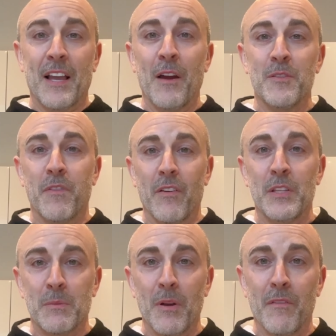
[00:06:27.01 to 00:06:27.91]
goes very
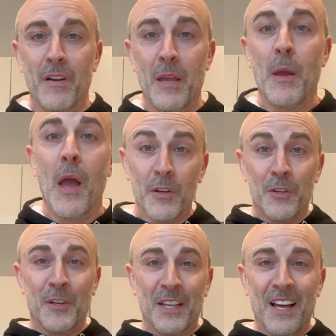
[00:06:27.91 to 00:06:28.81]
smoothly.
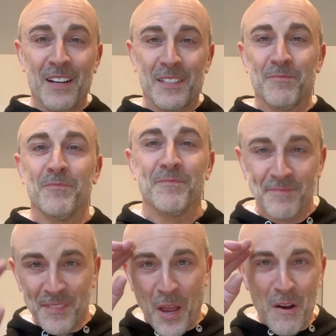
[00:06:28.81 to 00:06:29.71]
Good luck.
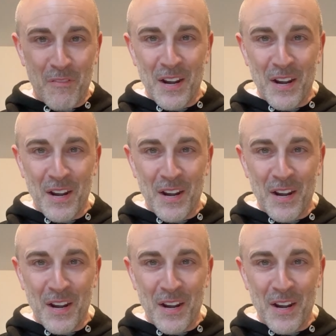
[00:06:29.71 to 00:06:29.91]
Over and